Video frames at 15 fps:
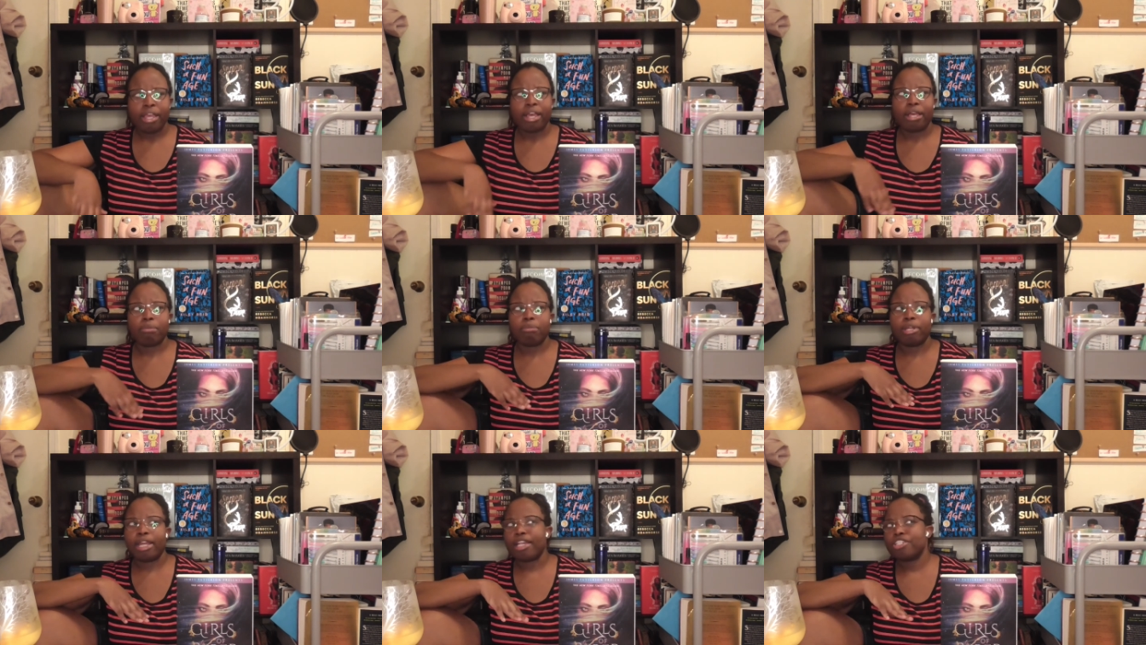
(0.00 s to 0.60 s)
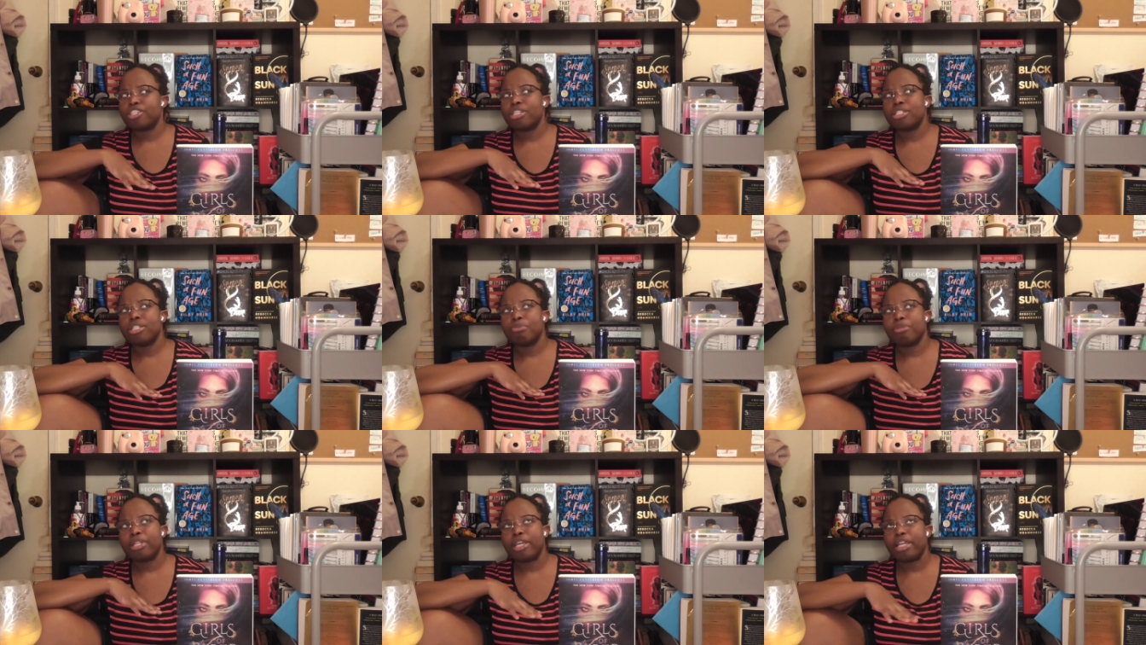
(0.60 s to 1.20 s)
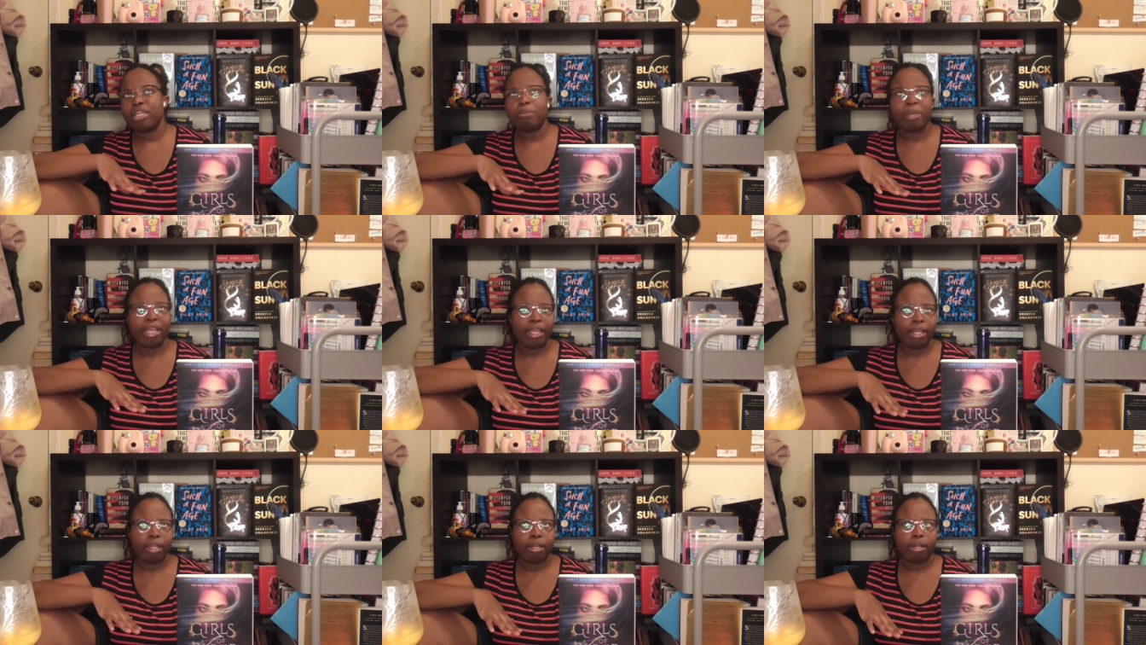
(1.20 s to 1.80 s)
I'm not trying to sleep with any
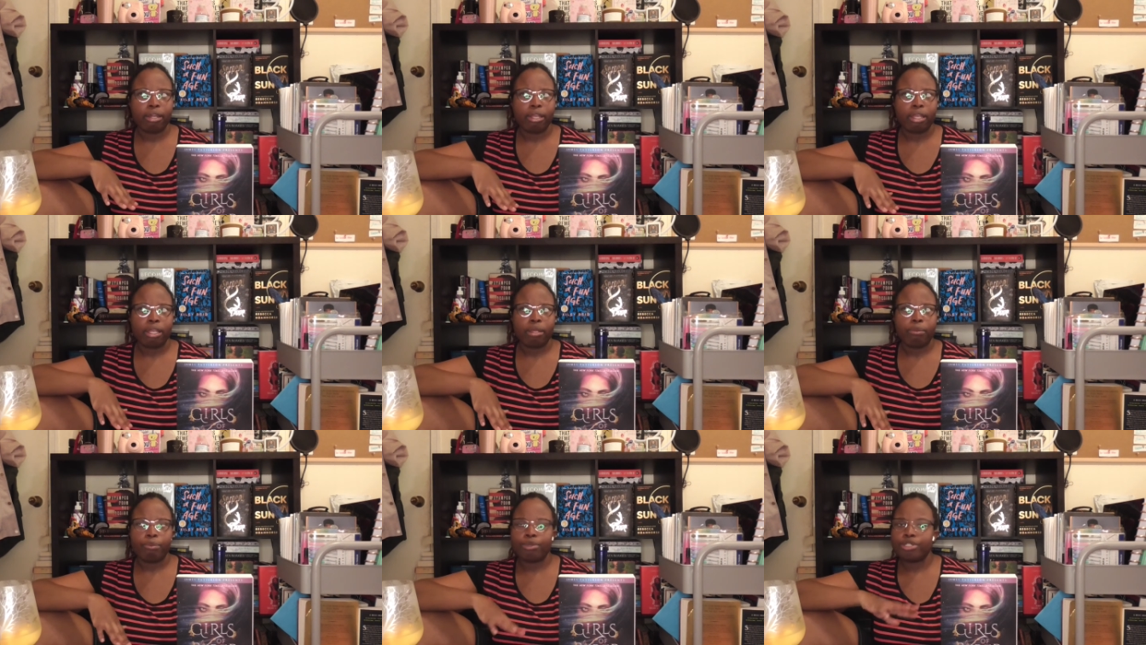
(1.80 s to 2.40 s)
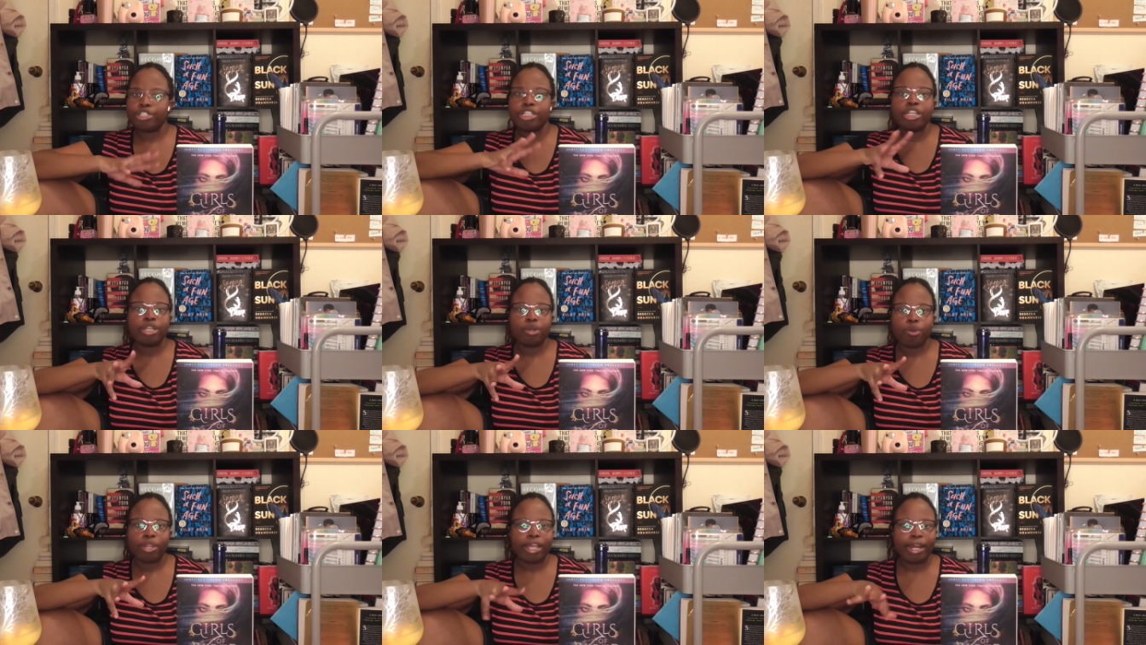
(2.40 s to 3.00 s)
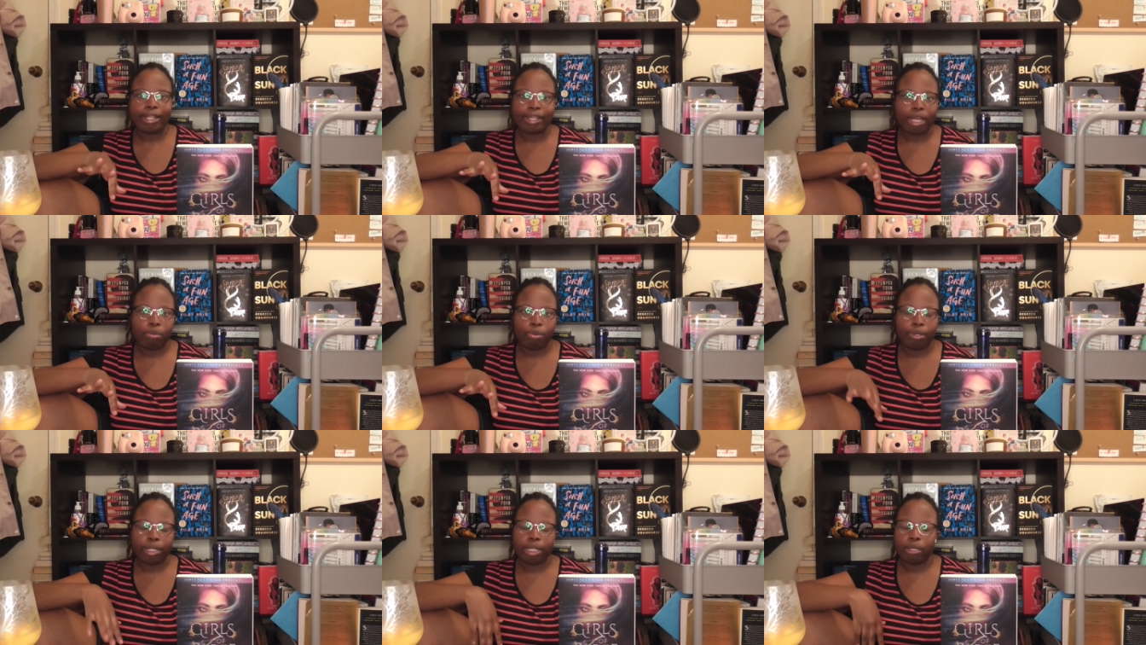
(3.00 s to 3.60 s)
man. But she didn't know that at
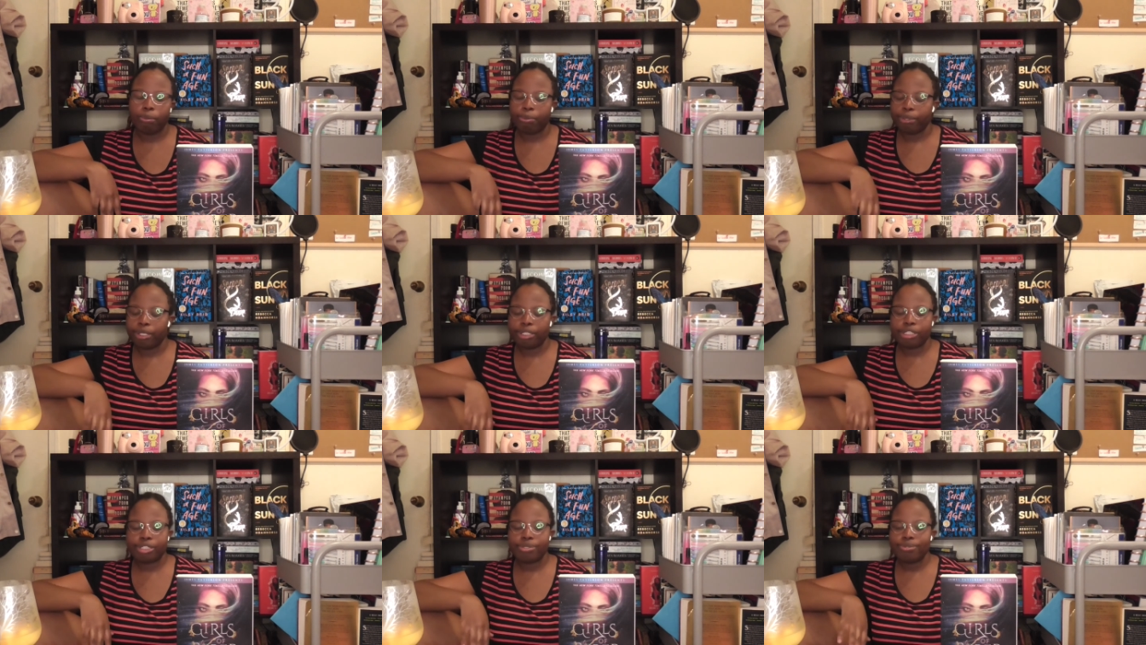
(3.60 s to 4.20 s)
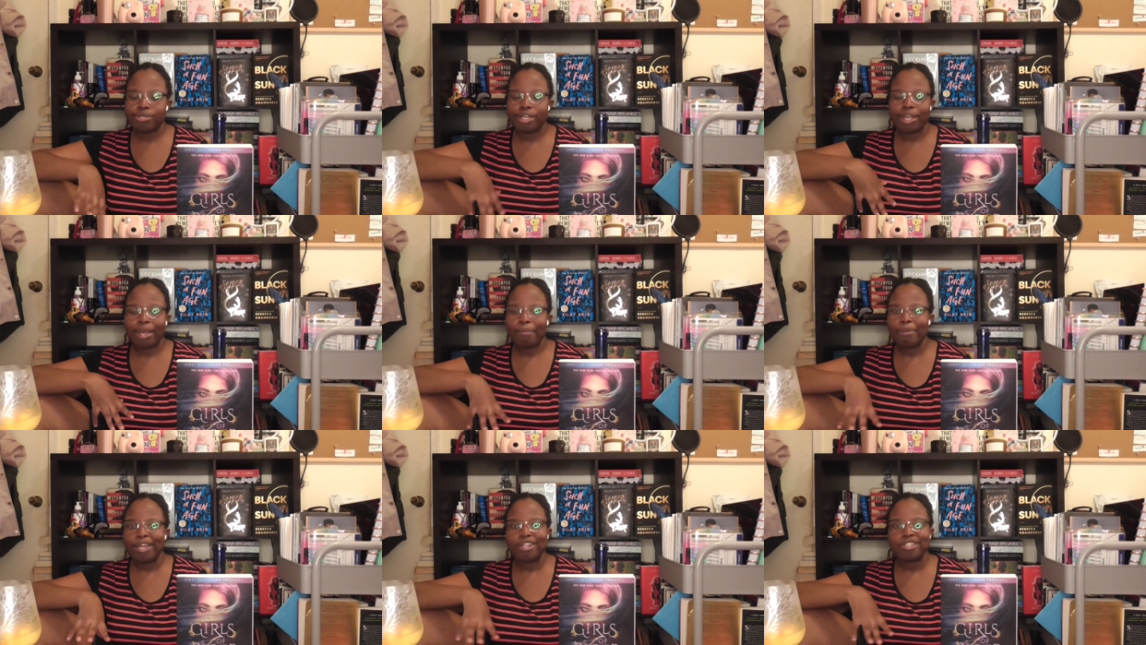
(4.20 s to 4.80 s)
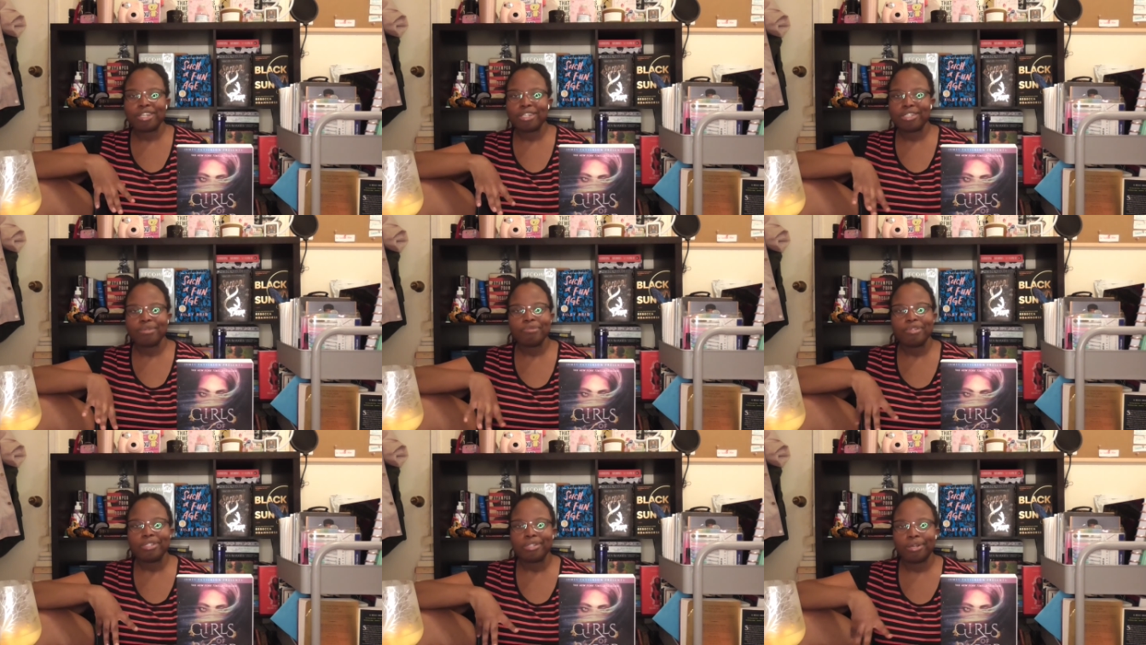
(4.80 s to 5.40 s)
that point yet. But she was like, I'm not trying to
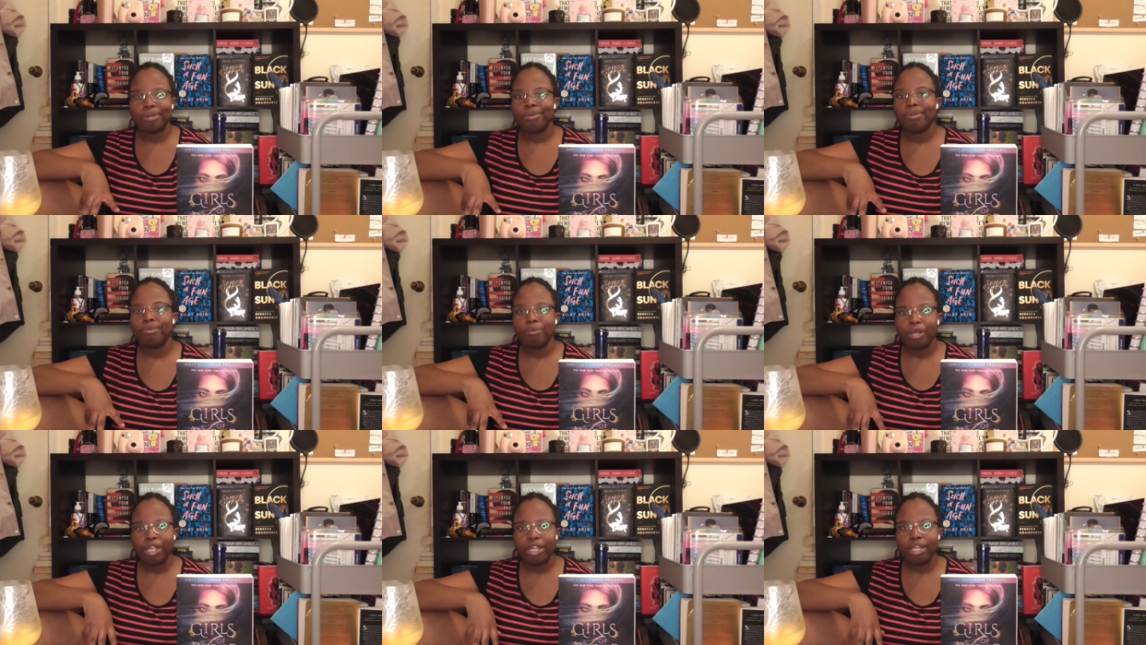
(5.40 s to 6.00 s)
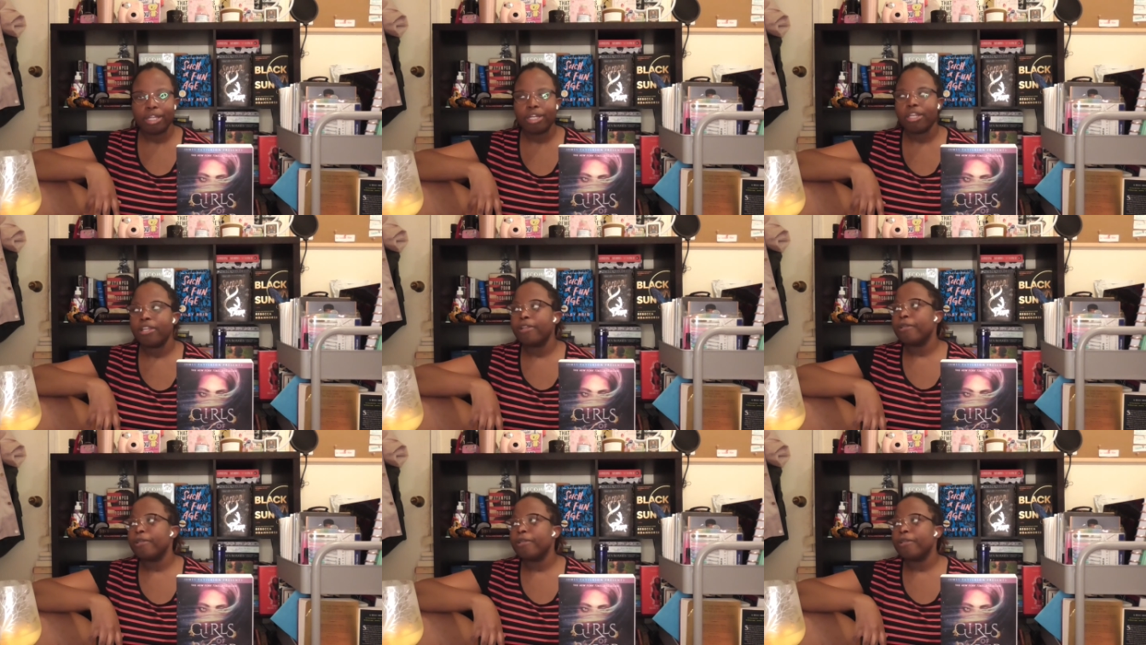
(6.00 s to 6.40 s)
sleep with this old man.